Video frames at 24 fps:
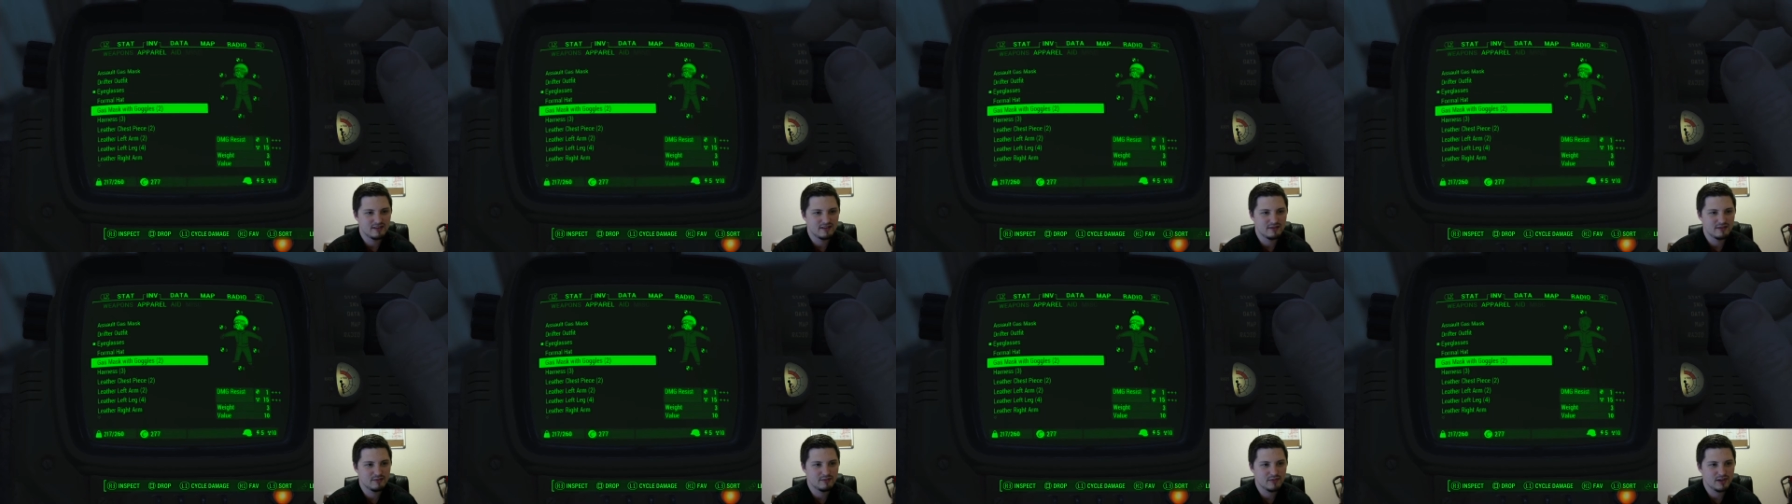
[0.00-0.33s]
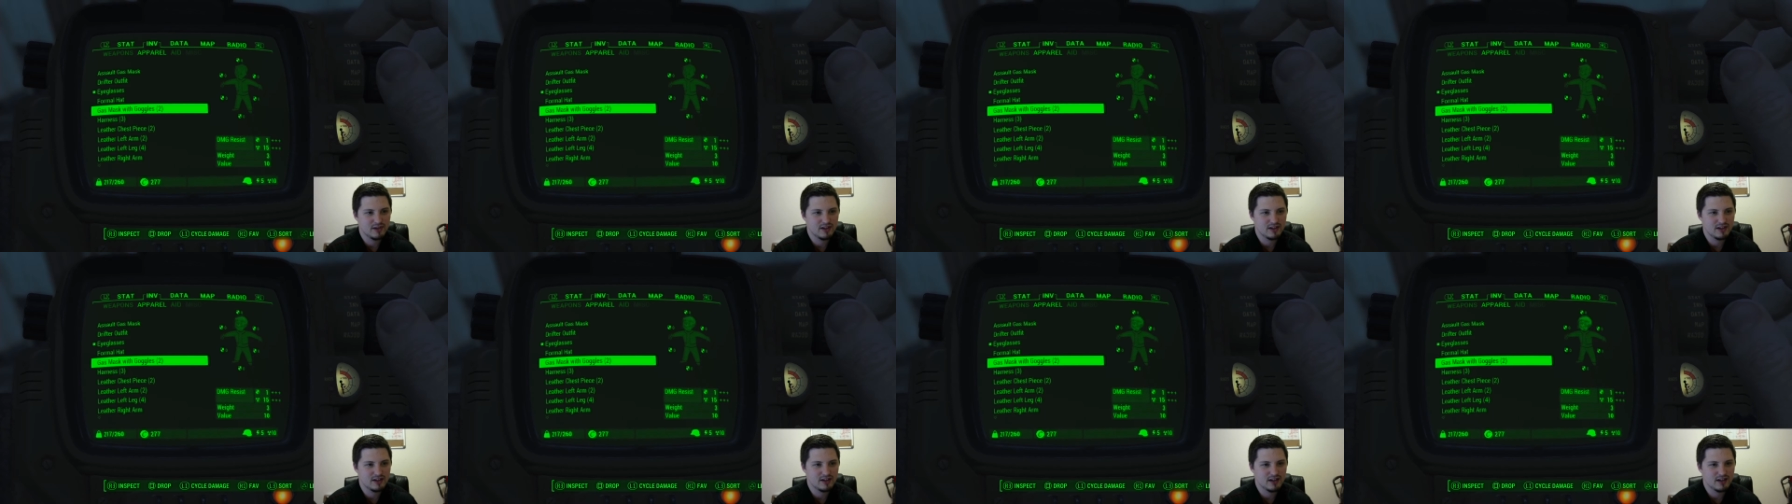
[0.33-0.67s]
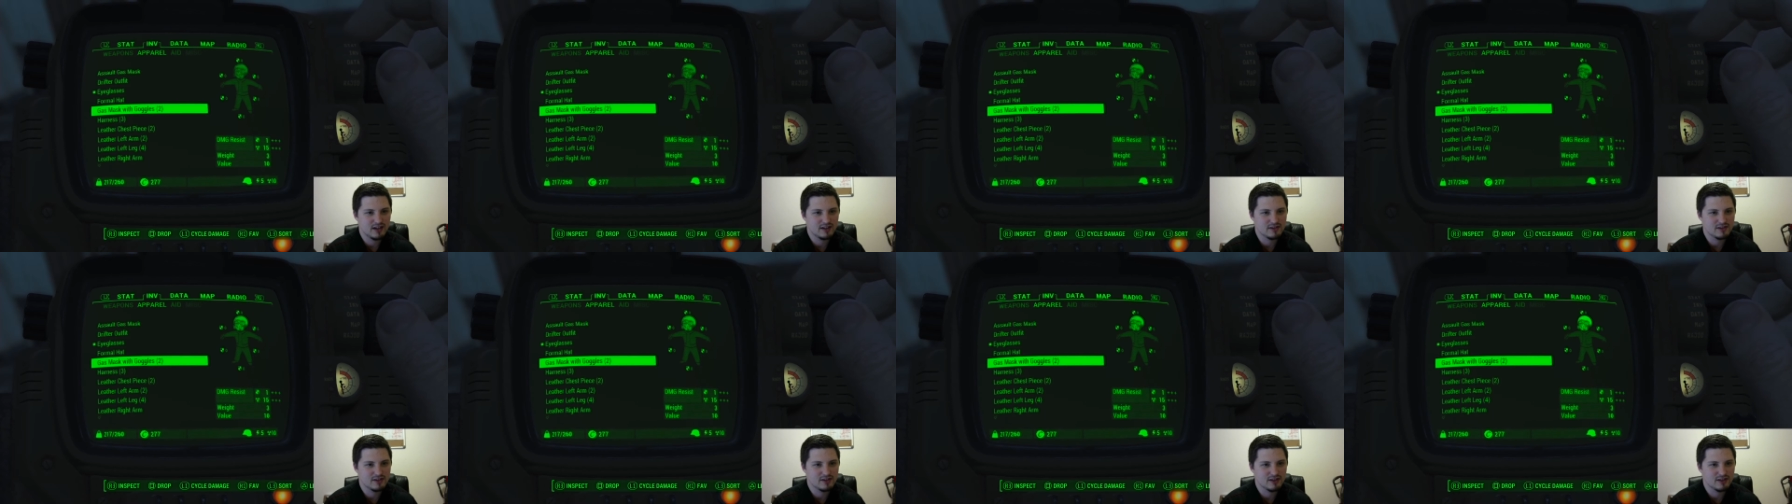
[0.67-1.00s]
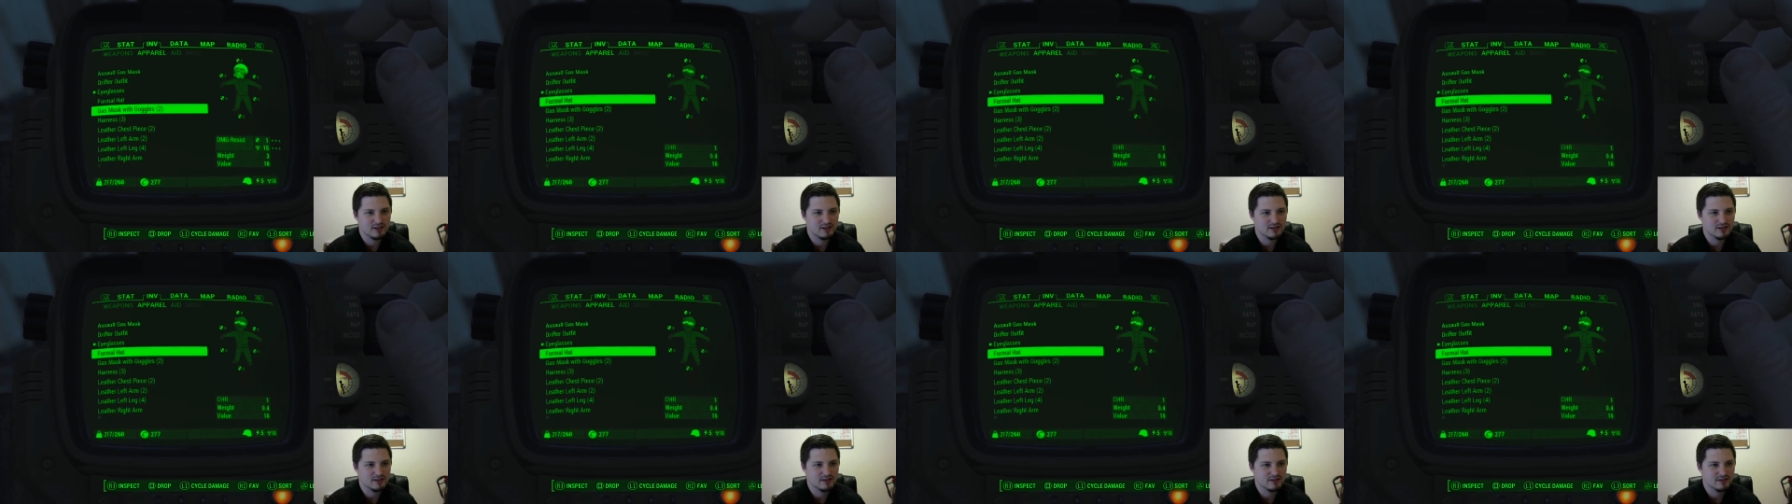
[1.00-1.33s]
But yeah,
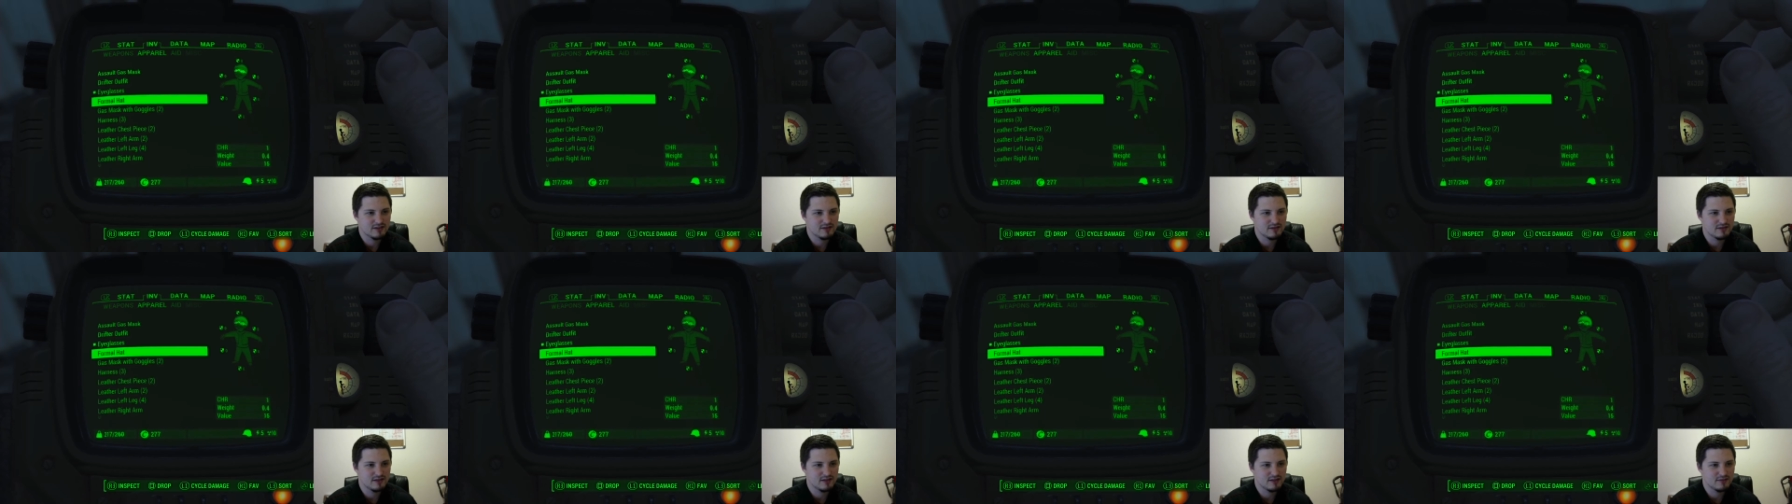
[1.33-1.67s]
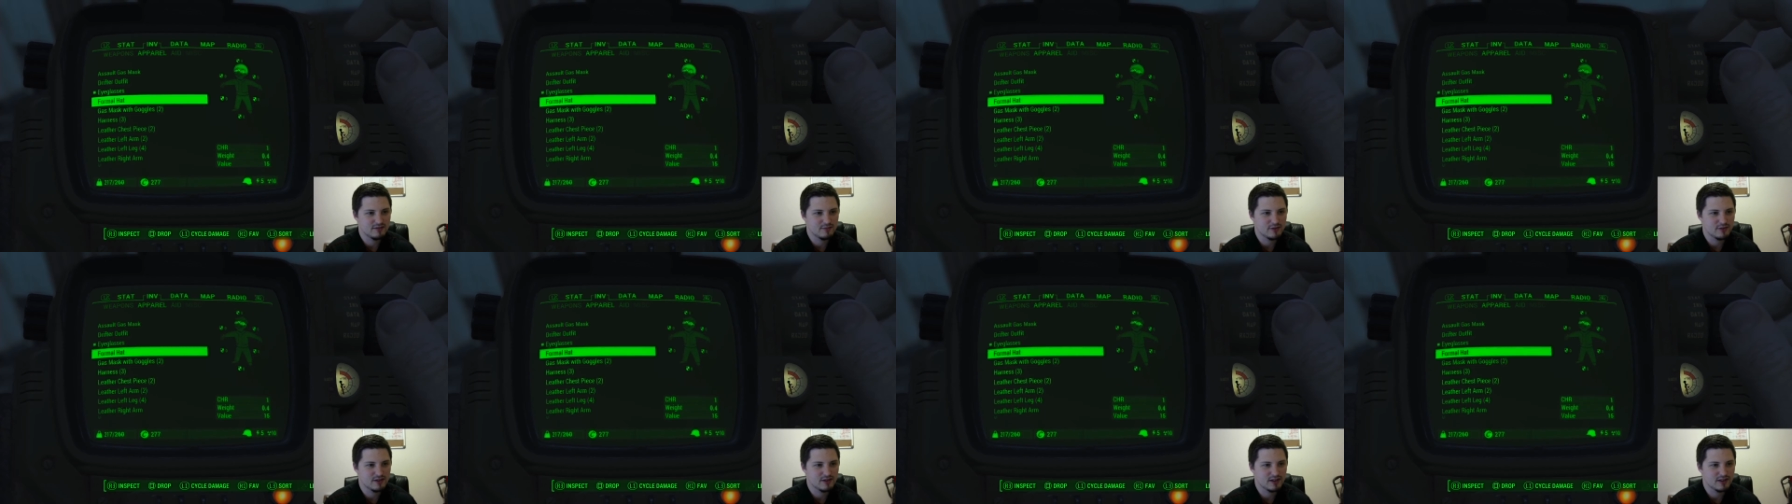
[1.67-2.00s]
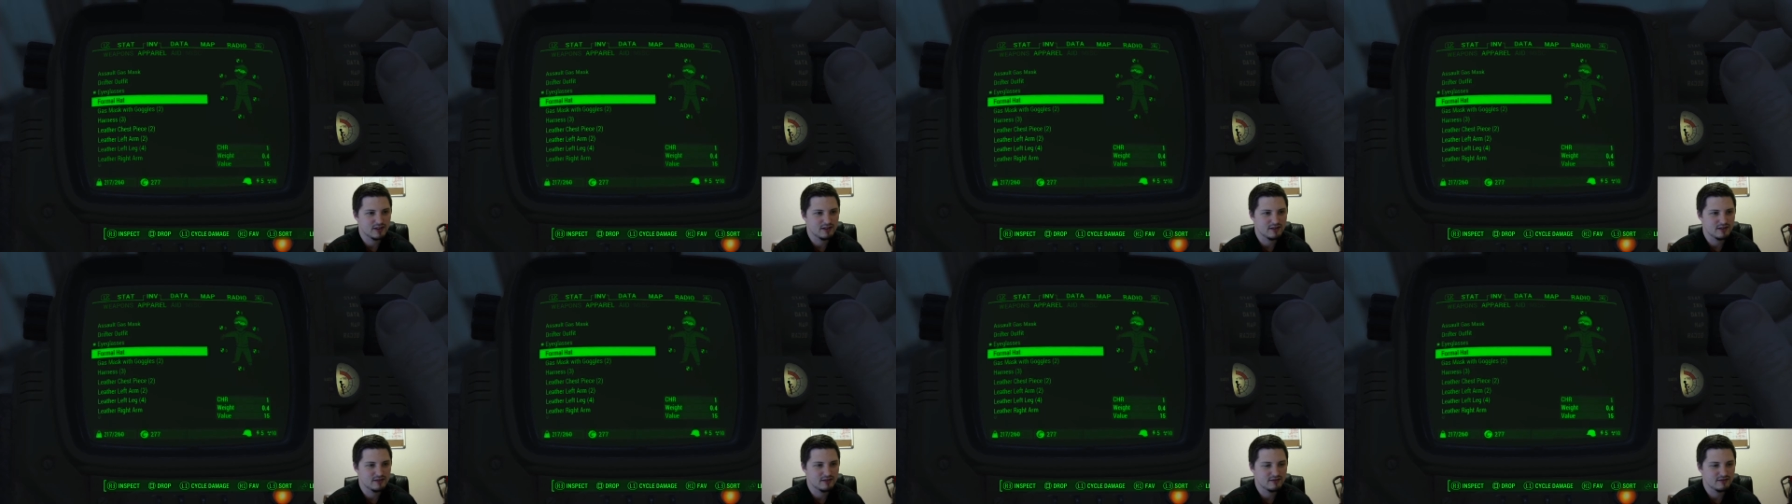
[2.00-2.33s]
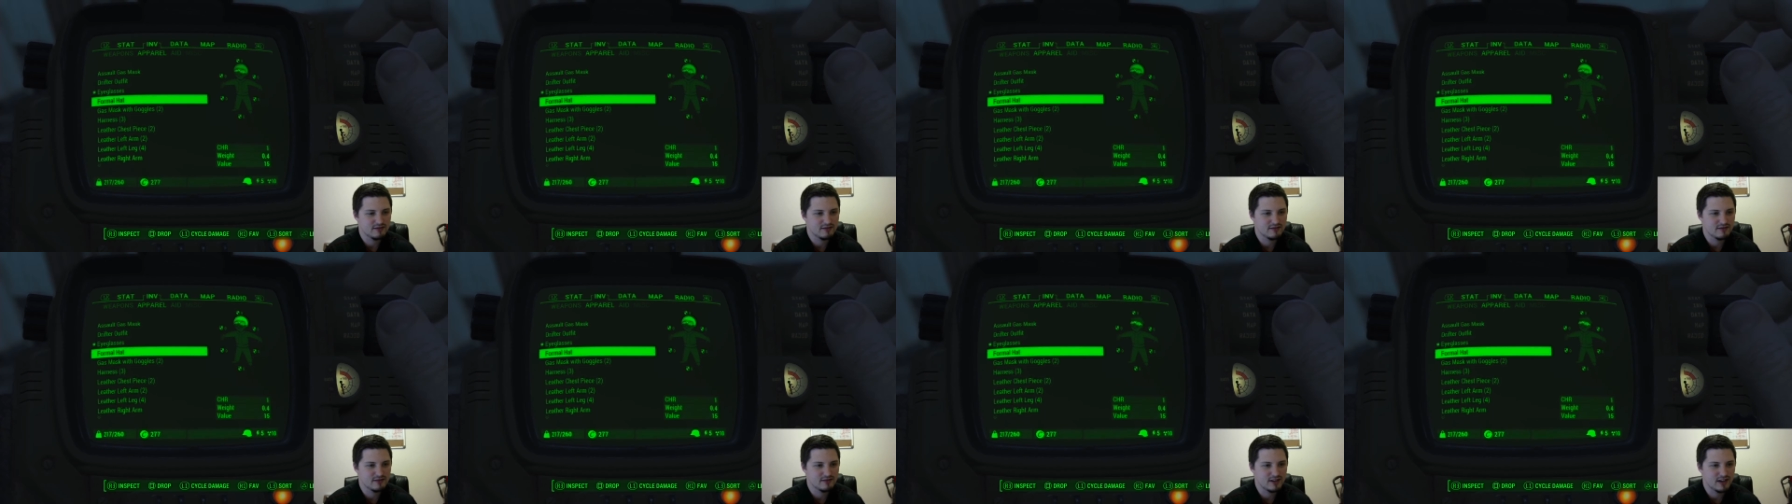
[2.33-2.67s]
sure. Let's put the
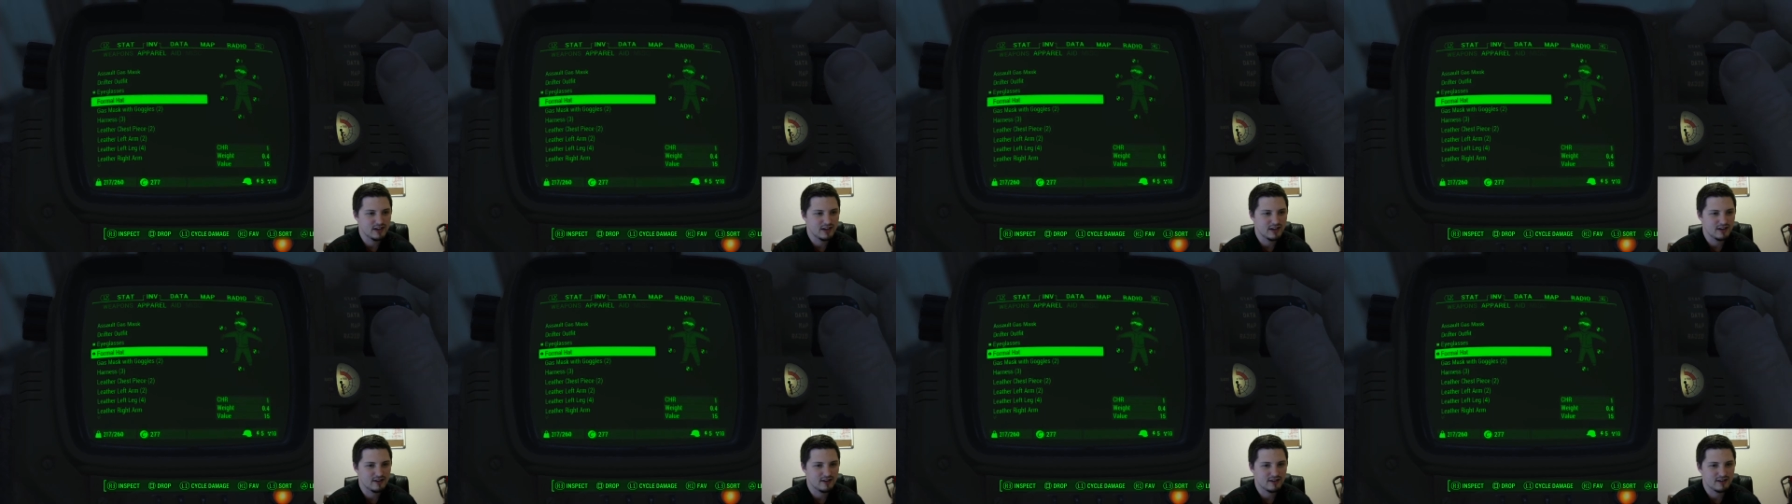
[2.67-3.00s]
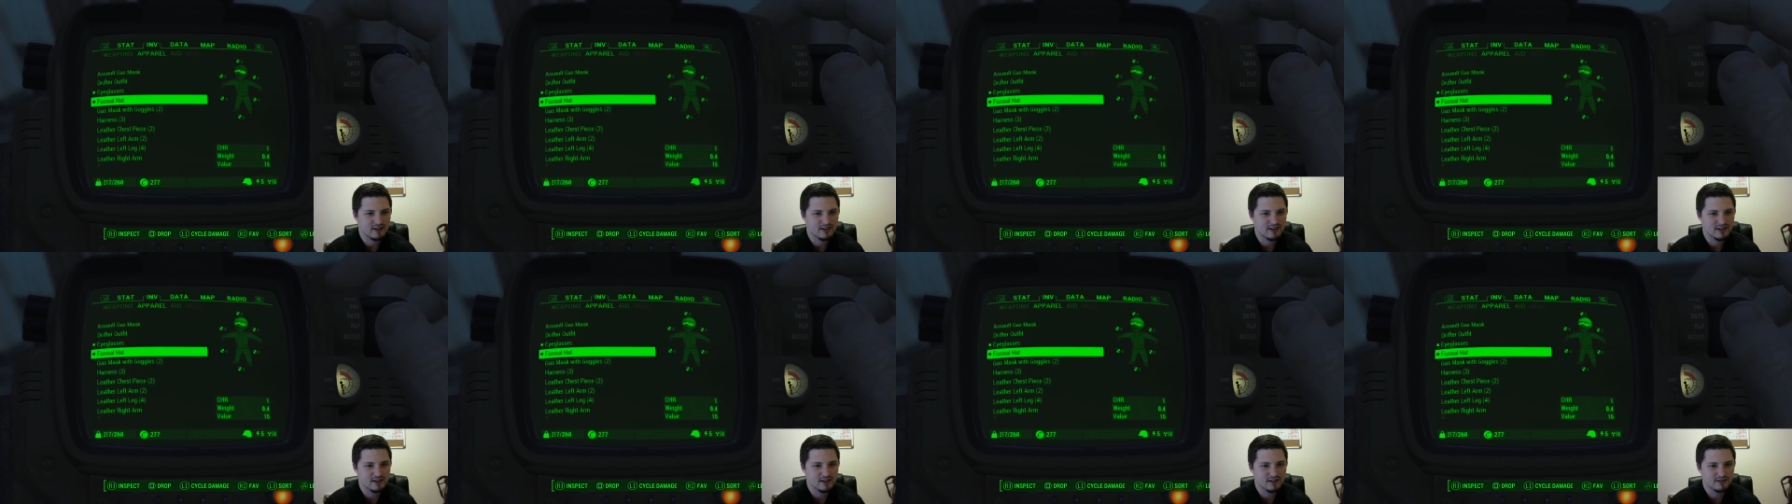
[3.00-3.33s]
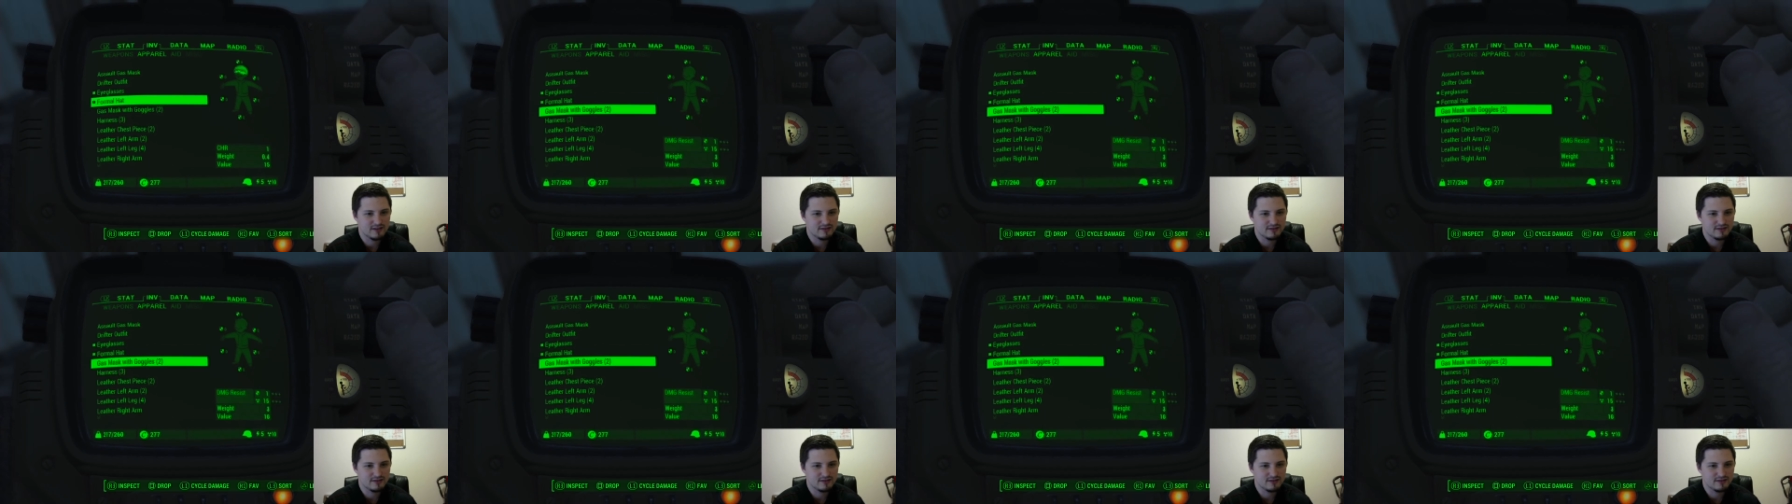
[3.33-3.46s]
hat on here.